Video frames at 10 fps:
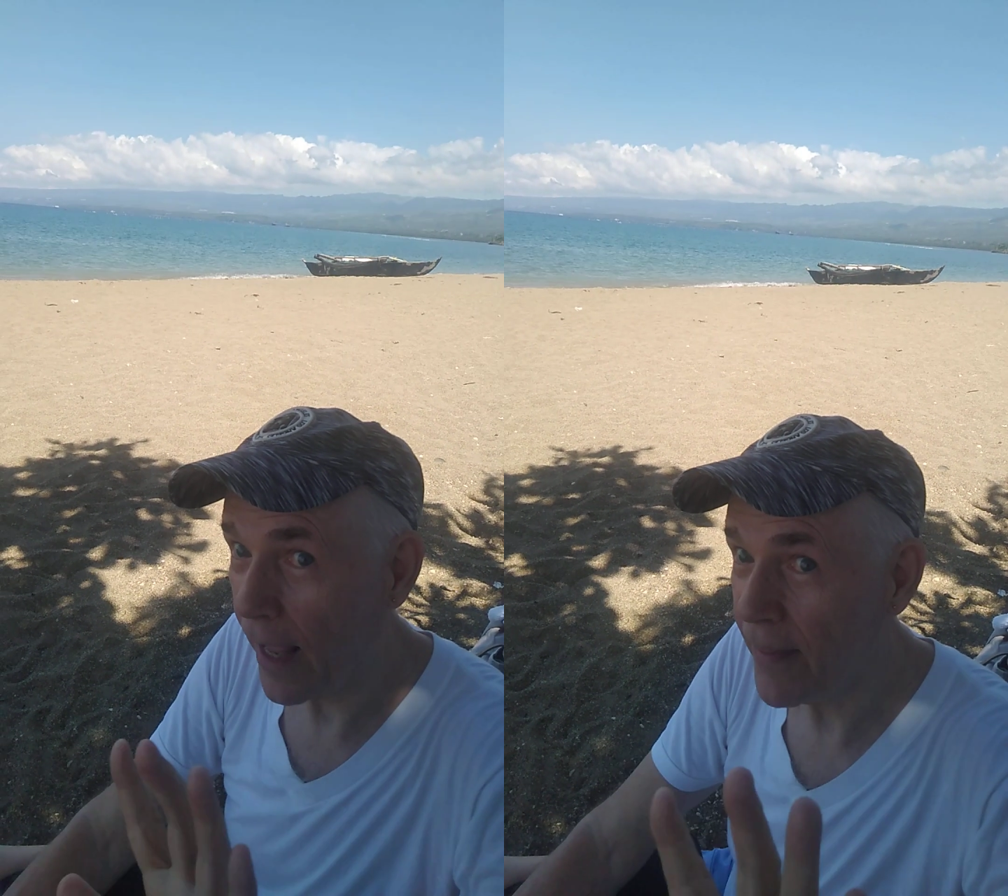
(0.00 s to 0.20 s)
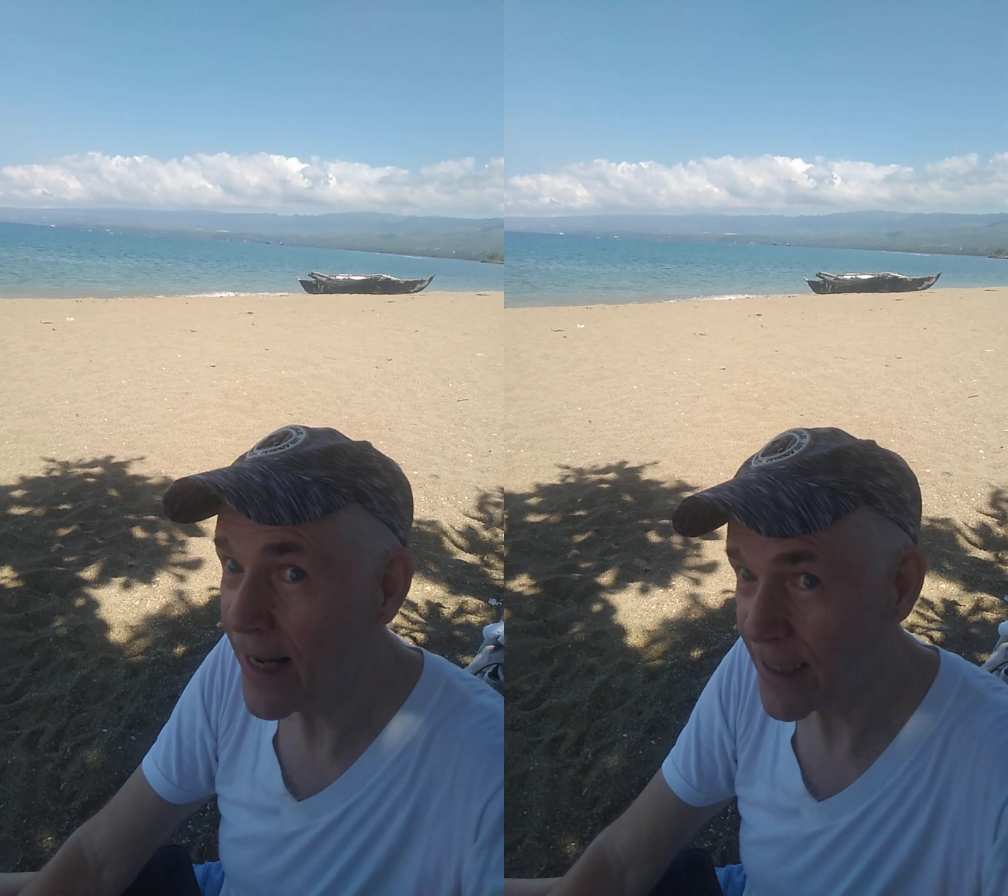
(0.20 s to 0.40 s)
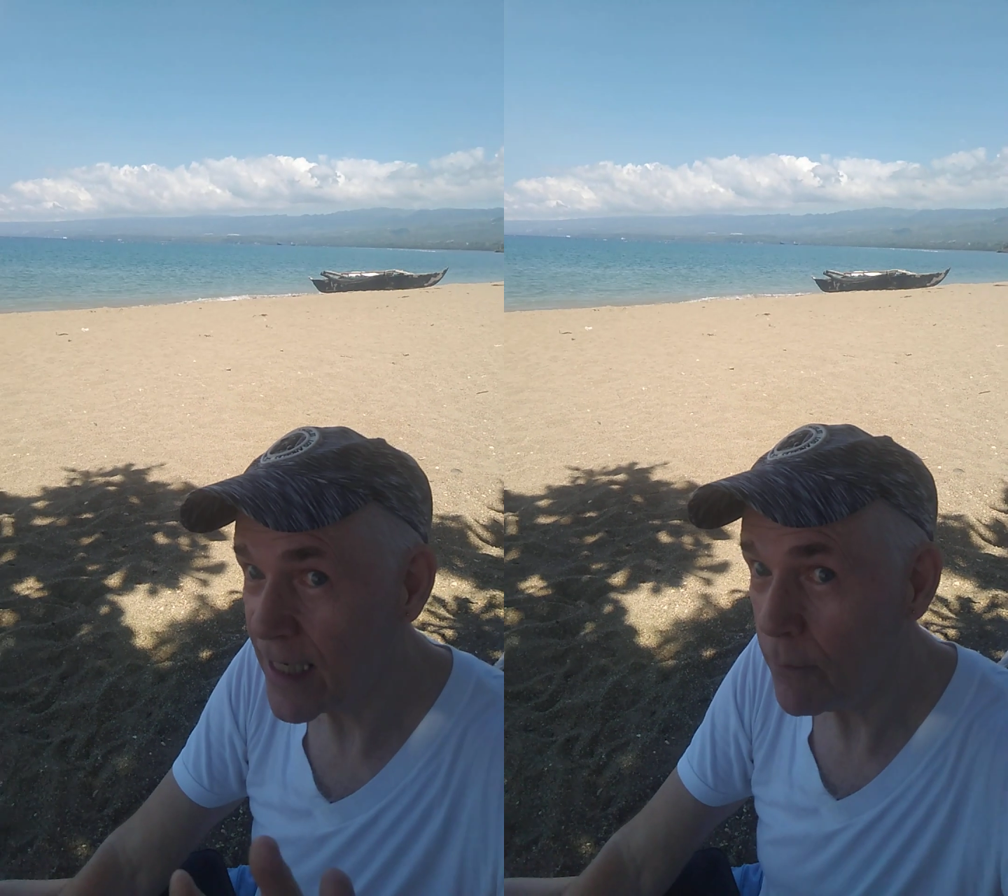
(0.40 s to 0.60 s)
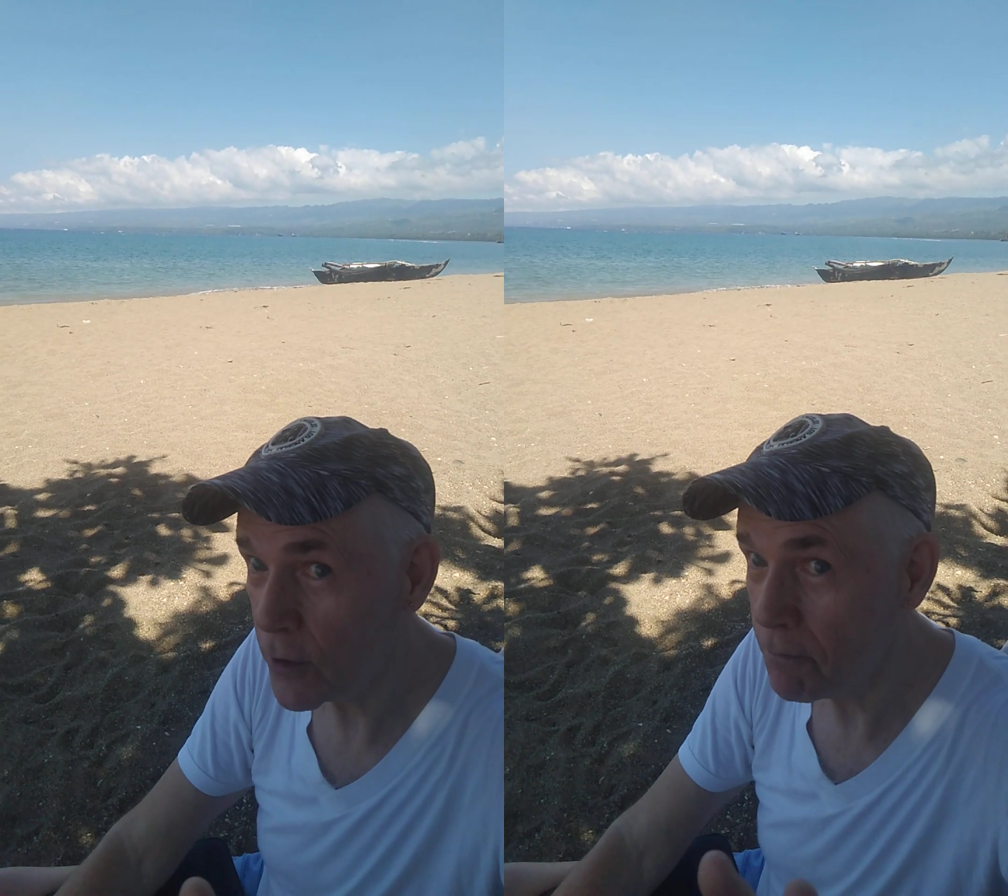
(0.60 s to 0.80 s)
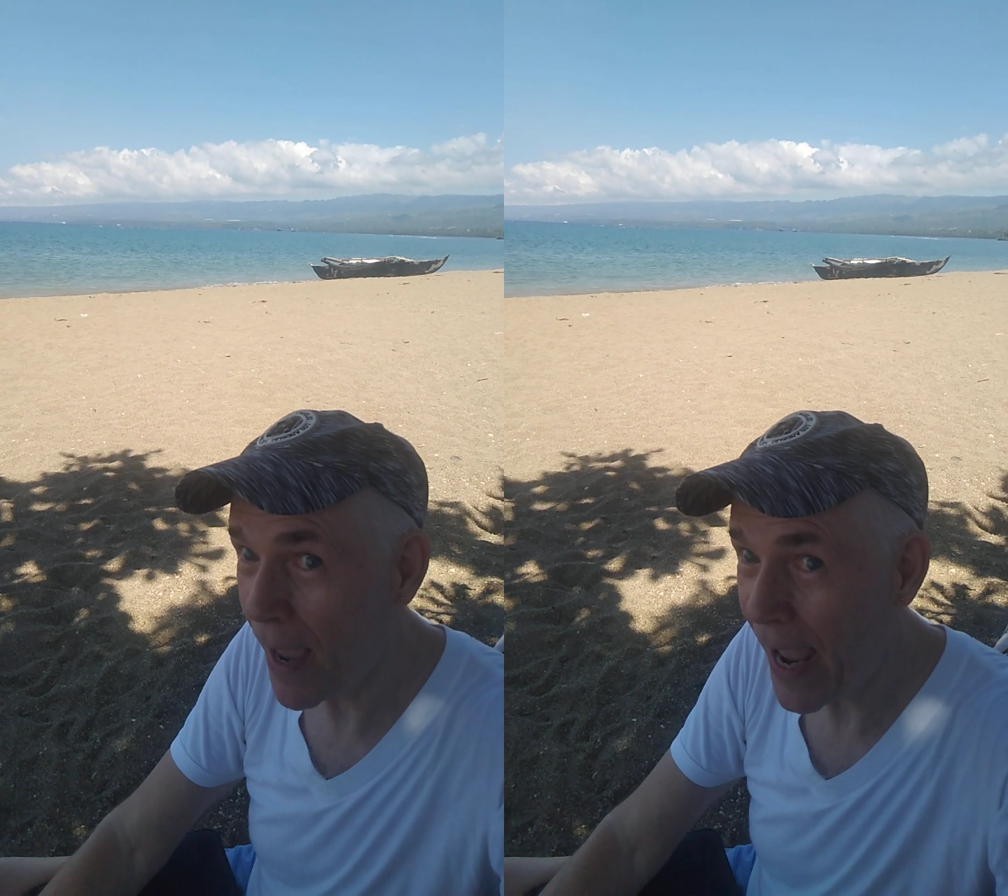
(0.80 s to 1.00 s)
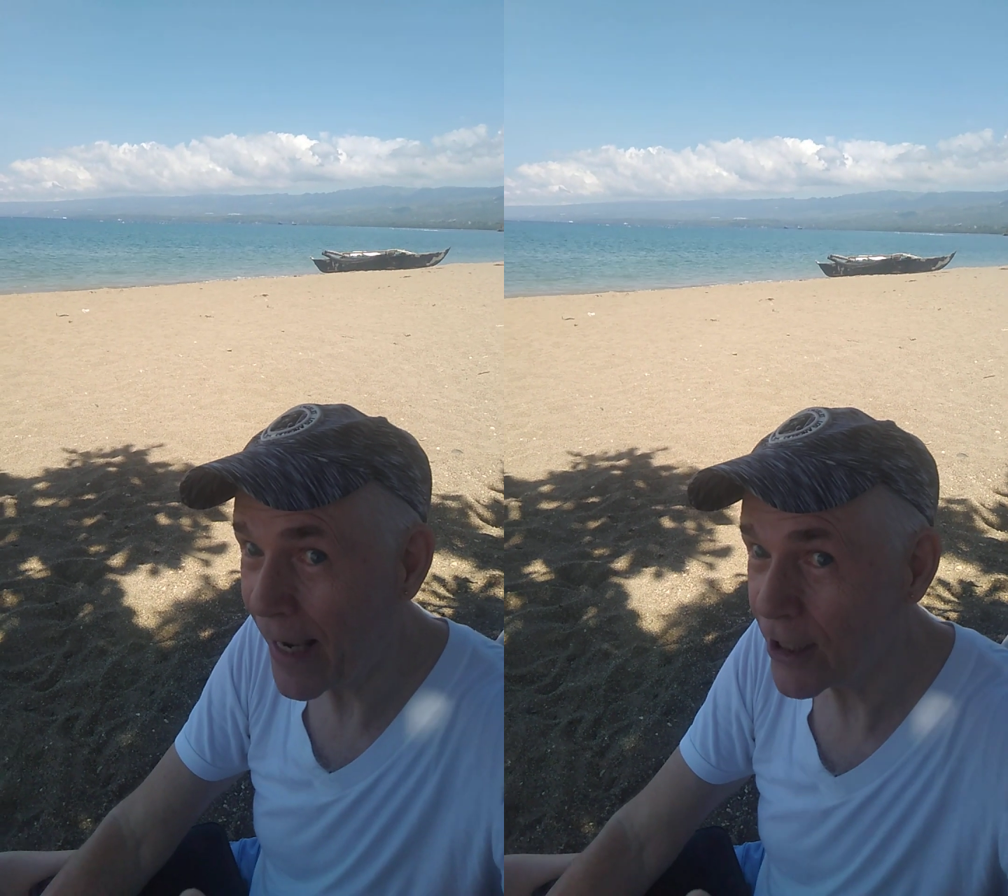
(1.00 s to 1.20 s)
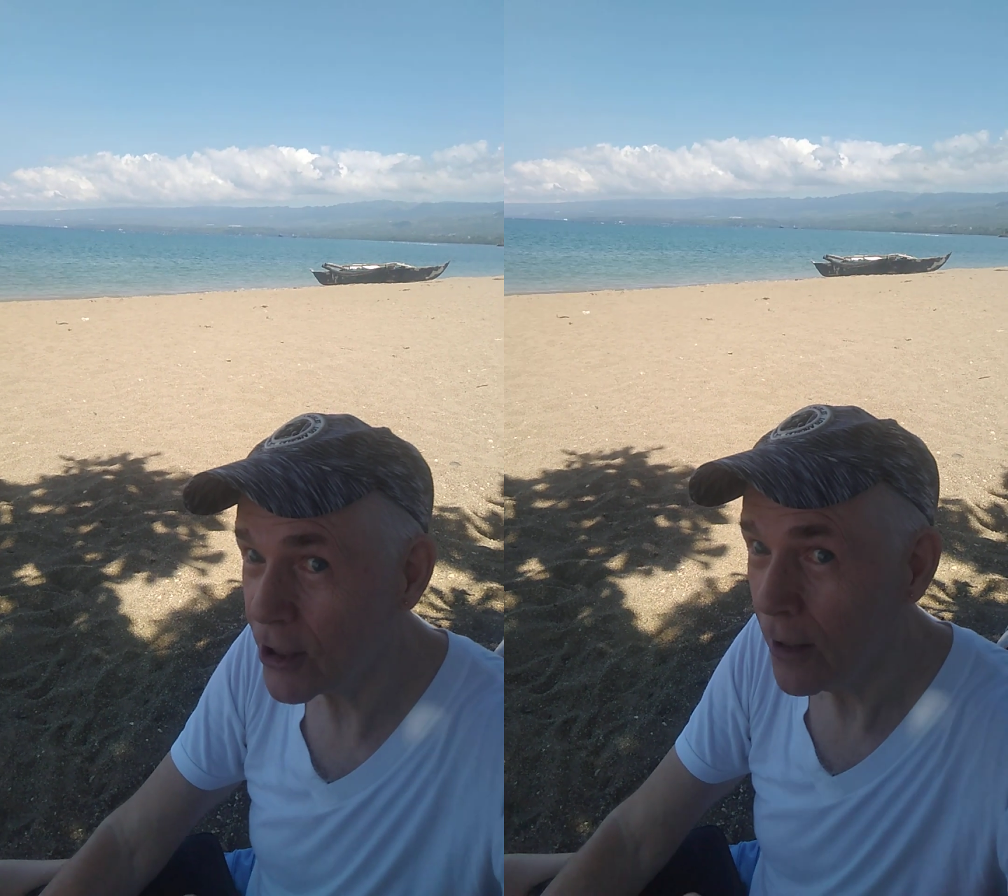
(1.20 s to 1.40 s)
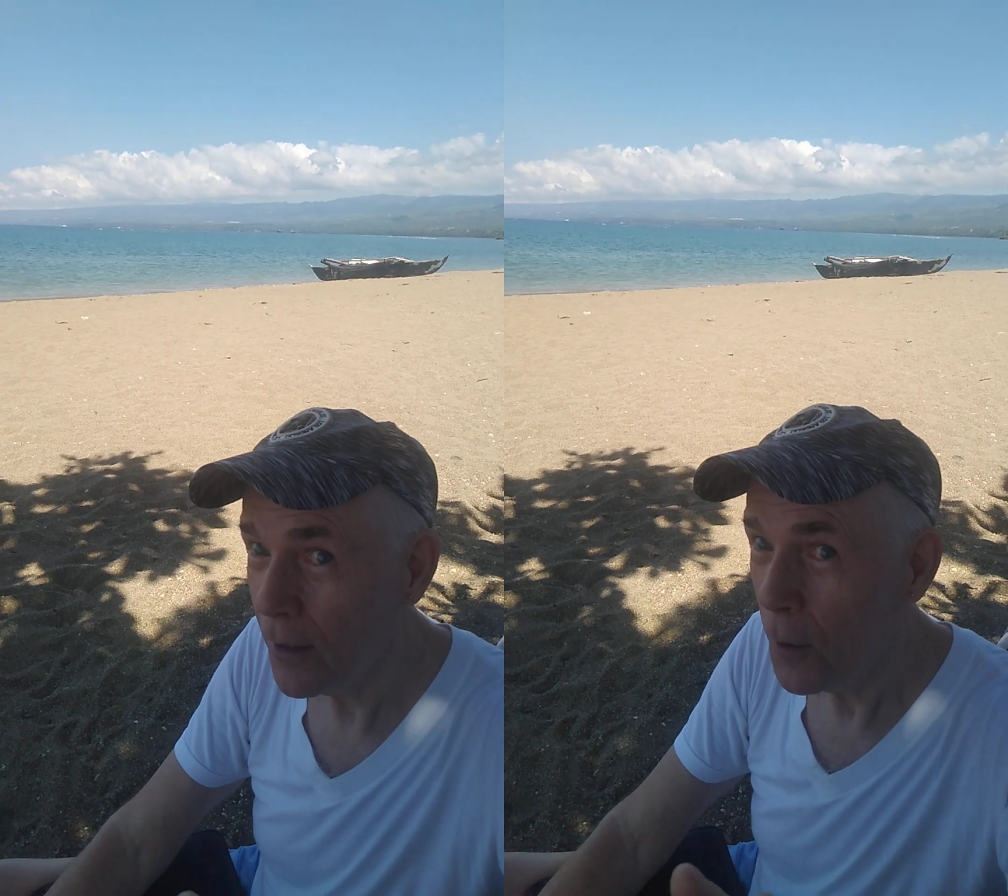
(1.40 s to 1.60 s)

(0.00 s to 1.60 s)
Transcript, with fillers: and that seemed to match,